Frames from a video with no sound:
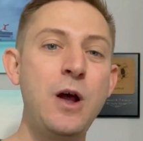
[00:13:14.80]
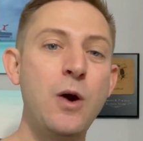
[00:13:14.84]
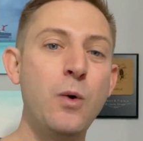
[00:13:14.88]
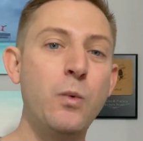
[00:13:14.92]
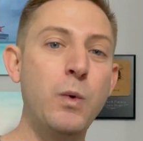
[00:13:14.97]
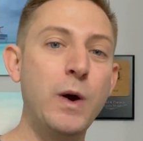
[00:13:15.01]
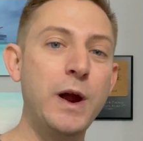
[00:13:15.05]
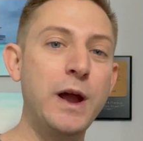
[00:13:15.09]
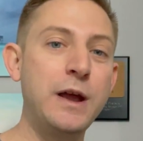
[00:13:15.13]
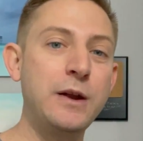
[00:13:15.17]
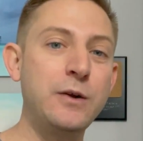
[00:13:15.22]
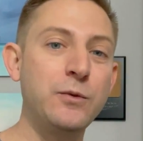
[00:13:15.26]

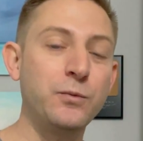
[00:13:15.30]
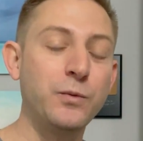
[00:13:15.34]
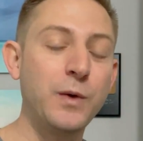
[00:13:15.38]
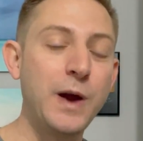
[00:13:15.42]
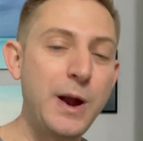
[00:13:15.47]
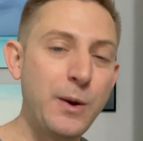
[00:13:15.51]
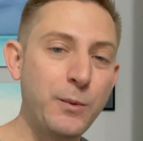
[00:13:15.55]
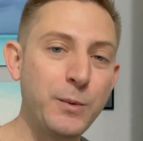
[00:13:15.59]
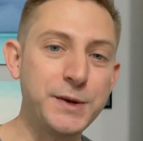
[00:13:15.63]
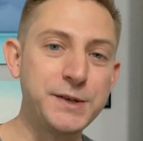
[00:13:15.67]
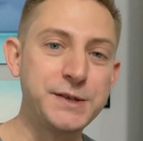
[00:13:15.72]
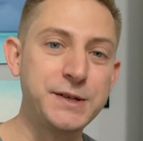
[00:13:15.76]
when
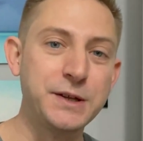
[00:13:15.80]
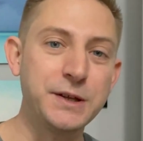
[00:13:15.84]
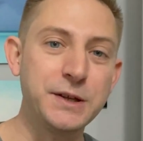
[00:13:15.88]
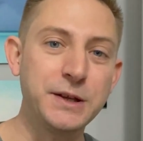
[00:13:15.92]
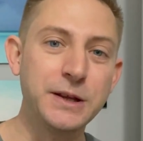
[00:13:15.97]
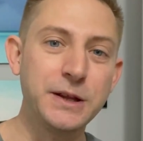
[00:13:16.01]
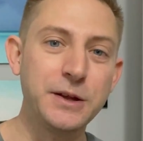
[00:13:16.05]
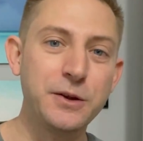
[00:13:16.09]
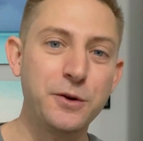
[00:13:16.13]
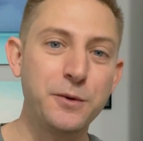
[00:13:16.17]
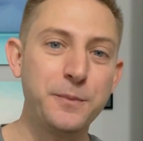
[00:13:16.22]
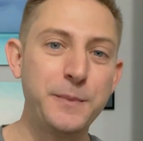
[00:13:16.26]
Rhett was a
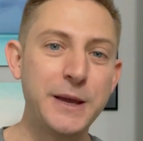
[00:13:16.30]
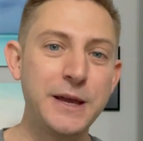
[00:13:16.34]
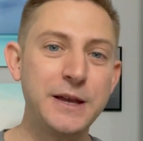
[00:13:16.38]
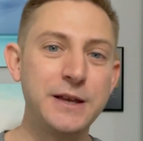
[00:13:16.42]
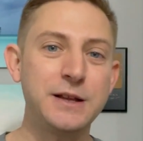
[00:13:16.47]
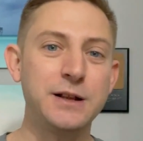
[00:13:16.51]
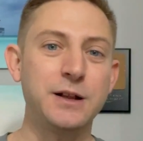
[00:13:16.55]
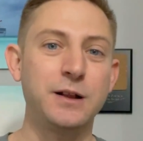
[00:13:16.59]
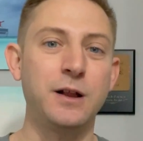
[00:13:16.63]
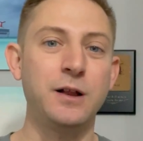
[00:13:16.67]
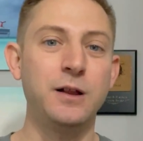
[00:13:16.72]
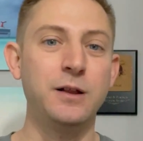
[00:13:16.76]
little
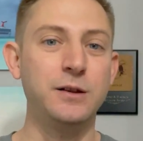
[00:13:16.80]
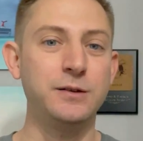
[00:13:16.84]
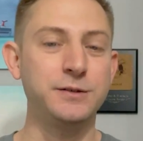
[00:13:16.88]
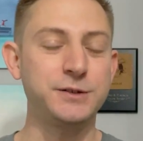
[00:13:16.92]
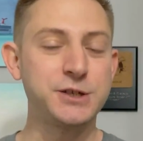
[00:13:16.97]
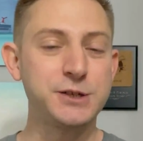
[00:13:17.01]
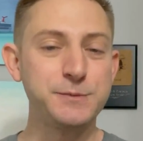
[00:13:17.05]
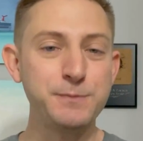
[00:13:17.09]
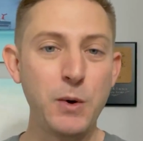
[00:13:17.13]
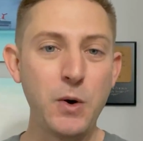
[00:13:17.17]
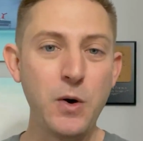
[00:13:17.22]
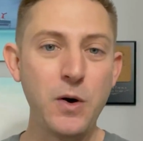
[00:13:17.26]
bit
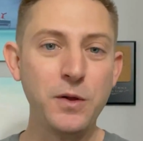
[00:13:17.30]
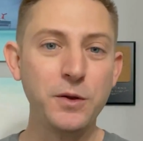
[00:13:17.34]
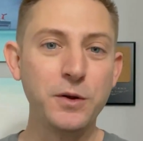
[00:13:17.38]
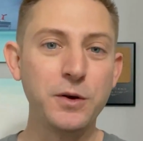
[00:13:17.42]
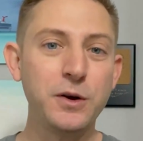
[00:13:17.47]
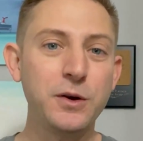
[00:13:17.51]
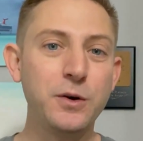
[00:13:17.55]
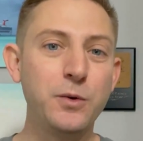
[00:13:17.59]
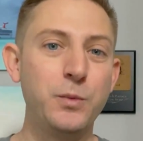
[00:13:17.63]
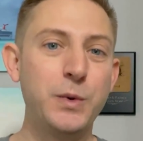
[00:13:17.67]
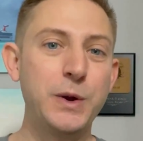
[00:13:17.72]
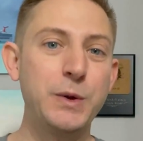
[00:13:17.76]

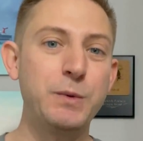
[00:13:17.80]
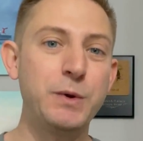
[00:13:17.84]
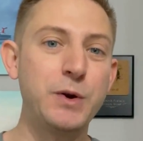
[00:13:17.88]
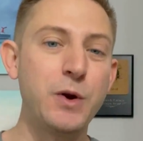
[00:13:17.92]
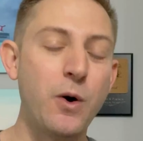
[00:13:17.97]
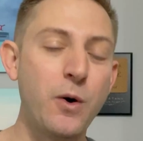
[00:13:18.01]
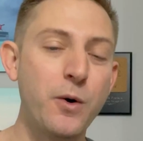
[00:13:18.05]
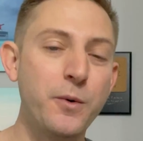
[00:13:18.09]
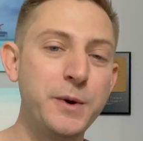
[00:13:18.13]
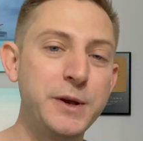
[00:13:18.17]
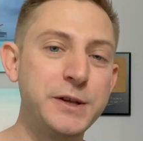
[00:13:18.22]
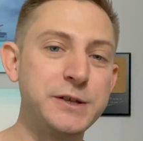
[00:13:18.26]
smaller, we would
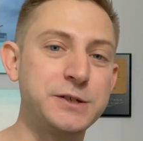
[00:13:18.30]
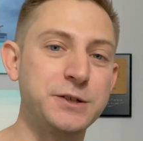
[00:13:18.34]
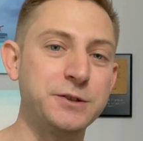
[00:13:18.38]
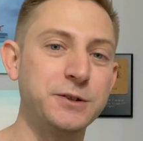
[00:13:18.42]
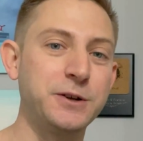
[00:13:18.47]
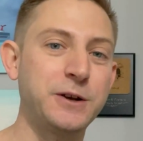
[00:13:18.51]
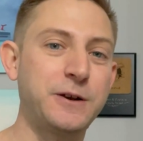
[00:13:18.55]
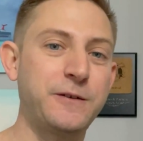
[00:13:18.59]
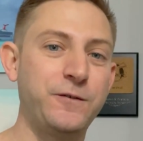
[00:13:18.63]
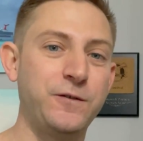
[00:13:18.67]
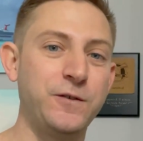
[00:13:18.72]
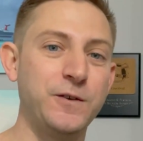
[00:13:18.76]
always
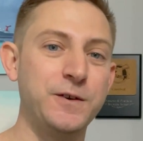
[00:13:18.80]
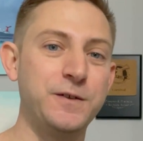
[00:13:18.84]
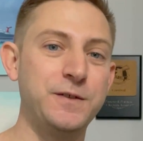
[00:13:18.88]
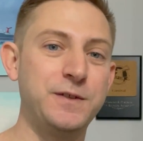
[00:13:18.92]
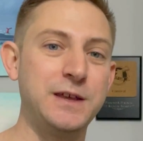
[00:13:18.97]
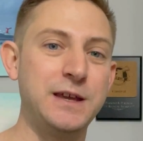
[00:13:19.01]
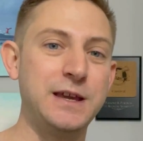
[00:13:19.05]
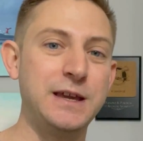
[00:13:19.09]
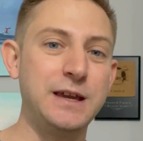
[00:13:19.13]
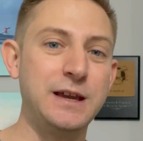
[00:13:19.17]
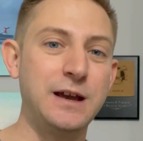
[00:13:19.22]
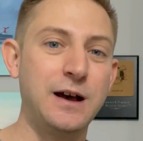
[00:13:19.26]
look for
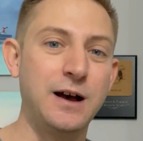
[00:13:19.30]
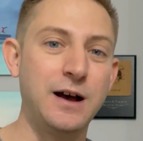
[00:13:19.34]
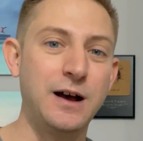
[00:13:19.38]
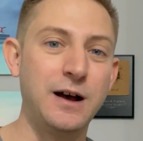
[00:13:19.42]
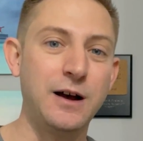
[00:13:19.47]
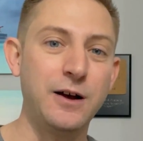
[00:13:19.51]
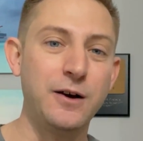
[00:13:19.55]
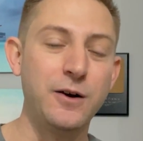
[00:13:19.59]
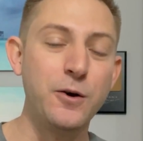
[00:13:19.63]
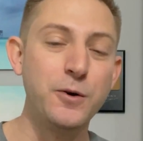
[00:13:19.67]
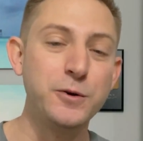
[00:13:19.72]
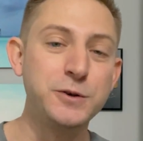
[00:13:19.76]
the
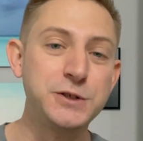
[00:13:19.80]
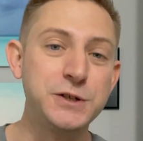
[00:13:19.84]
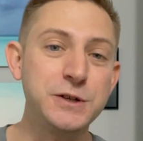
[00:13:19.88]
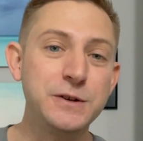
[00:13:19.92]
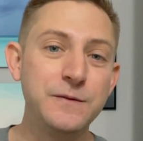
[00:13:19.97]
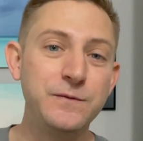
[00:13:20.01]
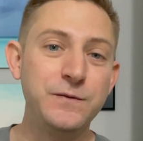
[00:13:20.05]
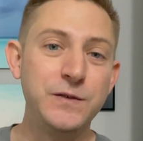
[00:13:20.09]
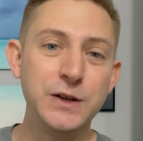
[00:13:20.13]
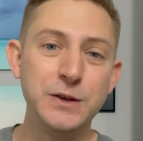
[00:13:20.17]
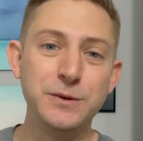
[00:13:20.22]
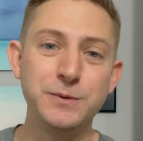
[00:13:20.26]

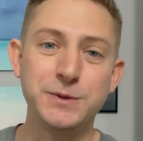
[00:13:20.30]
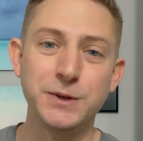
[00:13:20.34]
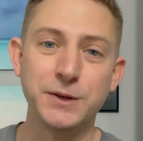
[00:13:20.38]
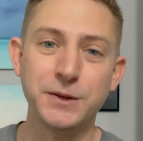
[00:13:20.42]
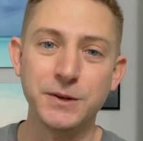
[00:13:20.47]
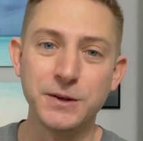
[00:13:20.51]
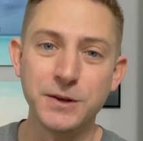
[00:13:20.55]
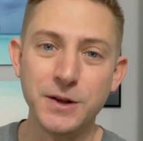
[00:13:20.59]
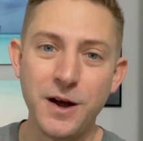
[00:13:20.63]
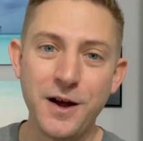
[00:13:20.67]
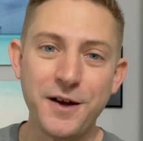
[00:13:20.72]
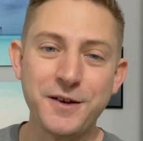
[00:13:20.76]
Oceanview
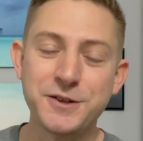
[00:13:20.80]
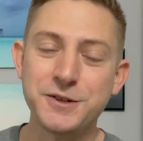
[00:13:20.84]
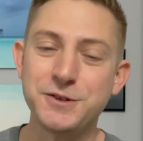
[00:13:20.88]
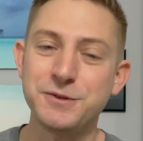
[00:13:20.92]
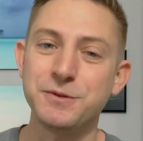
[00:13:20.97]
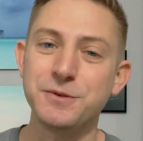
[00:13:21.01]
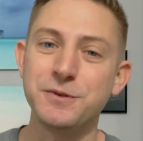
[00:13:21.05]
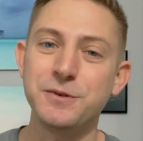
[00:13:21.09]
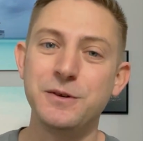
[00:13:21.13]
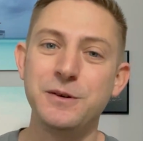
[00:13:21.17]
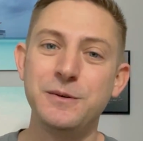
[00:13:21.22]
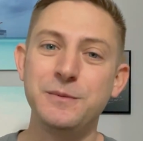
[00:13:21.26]
Deluxe
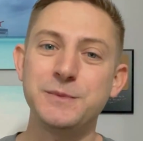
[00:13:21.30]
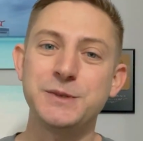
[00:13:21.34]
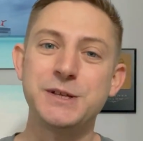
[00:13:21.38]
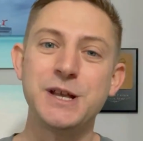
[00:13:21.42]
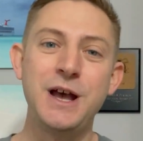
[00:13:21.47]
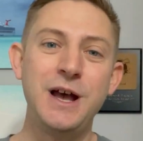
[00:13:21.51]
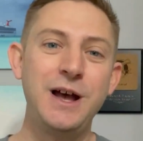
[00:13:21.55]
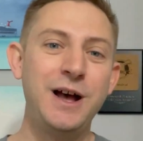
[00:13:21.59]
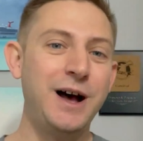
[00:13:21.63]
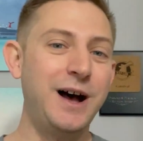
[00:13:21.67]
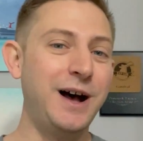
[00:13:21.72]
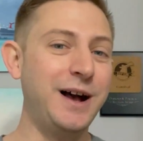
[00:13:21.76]
rooms.
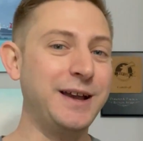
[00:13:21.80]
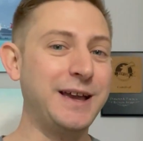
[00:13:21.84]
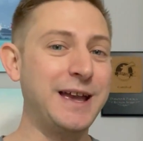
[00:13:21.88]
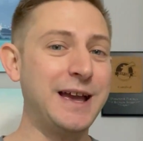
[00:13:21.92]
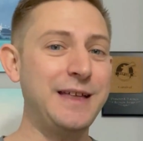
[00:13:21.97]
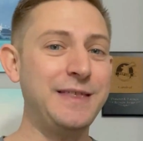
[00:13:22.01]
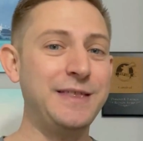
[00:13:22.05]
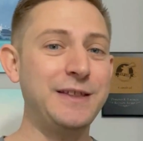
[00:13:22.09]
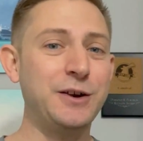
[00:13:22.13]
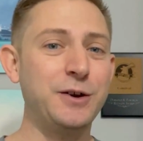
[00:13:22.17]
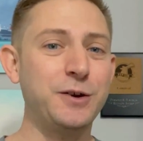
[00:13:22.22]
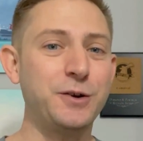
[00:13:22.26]

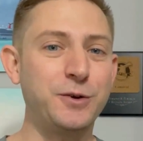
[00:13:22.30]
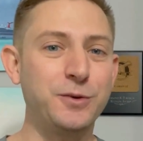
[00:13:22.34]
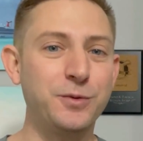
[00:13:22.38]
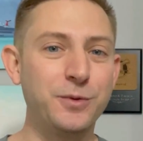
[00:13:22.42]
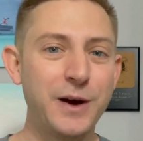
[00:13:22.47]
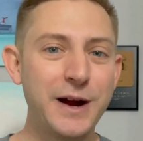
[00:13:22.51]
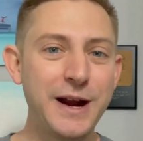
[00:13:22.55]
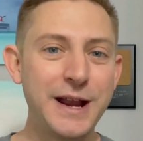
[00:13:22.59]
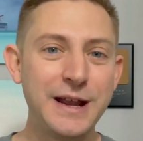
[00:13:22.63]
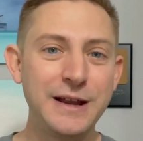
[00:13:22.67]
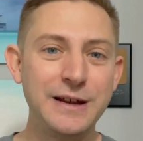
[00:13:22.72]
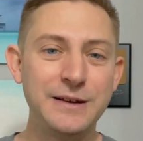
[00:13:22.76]
Again, they're
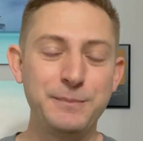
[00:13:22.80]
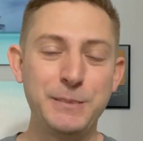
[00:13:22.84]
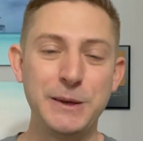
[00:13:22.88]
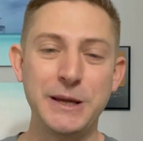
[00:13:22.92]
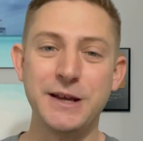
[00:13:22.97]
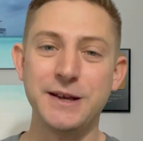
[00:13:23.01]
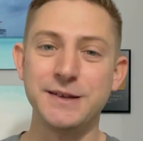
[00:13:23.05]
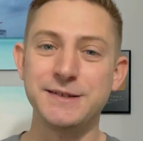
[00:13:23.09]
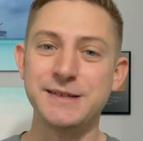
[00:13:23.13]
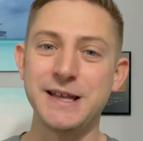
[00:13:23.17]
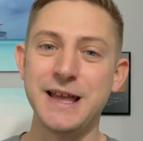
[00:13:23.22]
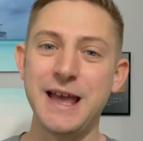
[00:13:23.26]
great
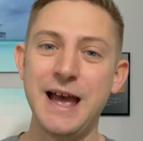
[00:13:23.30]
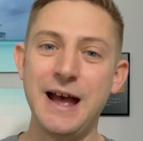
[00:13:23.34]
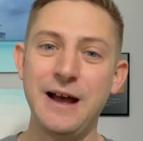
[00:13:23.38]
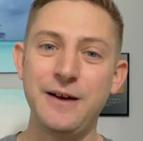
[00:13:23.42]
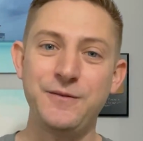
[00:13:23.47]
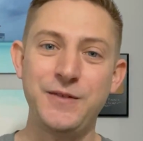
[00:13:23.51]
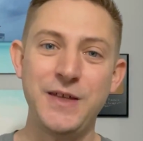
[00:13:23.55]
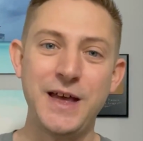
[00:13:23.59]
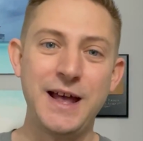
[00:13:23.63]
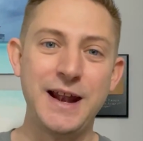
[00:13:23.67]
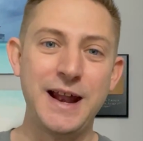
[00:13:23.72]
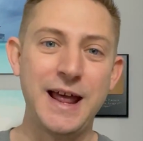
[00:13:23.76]
because they
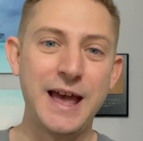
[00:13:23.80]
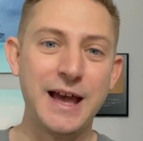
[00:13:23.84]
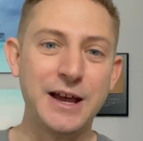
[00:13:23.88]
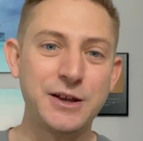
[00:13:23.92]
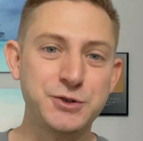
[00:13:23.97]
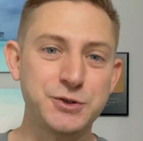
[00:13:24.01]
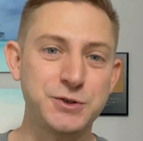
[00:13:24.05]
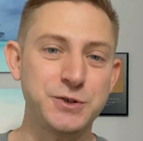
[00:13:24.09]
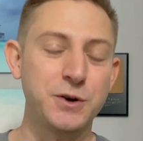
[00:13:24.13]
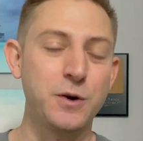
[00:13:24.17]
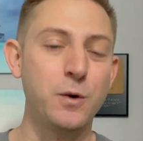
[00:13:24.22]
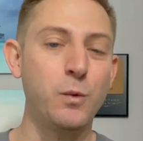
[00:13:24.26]
have that
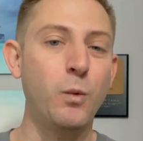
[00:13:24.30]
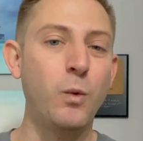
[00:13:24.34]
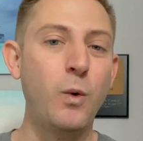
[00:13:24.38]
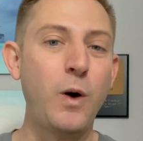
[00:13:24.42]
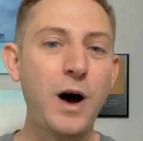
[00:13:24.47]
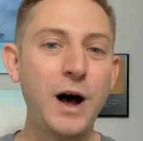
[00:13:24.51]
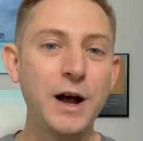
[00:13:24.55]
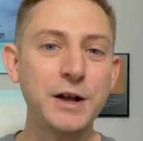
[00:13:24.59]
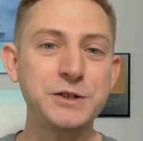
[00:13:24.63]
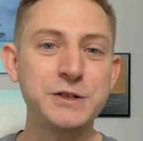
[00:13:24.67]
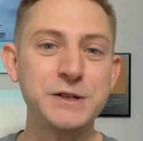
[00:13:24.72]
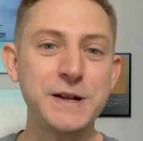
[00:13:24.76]
extra
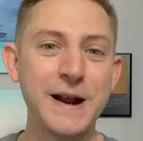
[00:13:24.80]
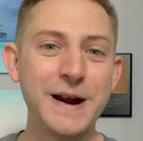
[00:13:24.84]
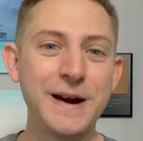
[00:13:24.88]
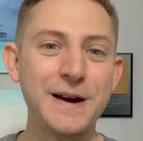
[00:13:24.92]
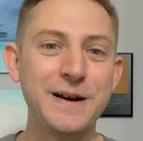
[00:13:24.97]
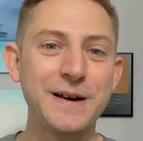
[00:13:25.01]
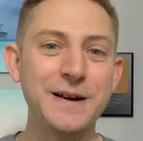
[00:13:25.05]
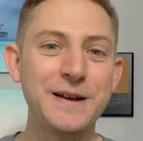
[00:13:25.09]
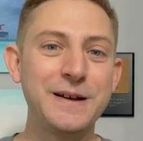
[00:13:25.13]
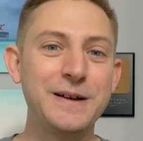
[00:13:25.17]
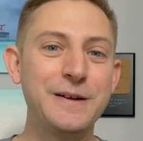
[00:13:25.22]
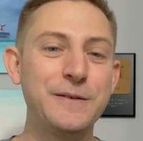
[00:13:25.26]
wash
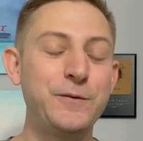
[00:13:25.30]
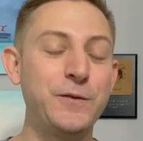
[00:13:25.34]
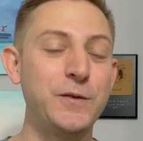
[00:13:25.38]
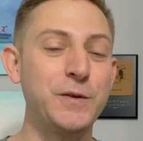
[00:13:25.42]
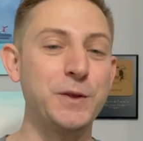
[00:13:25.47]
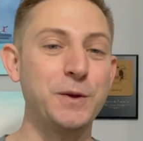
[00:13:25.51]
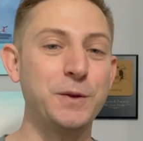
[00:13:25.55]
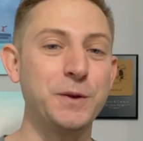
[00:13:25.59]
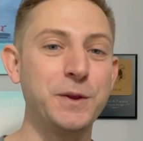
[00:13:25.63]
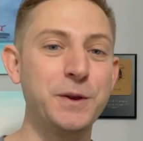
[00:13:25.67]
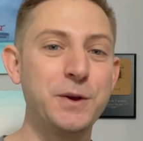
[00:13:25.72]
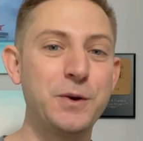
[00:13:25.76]
area for
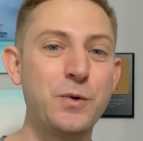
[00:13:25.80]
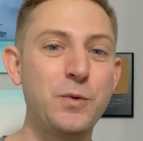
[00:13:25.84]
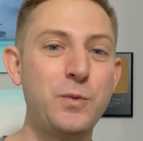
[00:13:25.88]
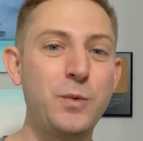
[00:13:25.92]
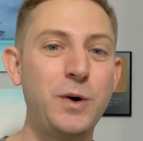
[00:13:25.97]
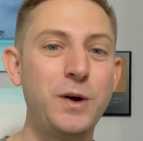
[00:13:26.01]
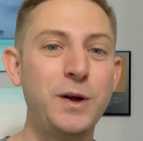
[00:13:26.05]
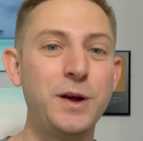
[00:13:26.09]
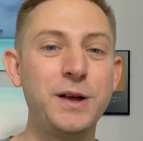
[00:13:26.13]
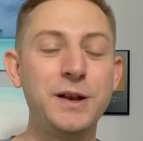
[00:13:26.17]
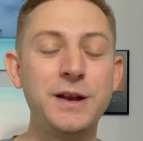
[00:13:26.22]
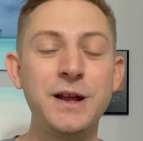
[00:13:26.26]
the little
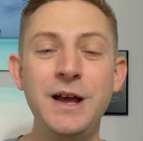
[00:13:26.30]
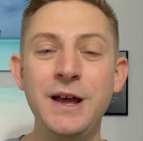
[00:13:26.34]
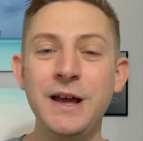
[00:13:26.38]
one.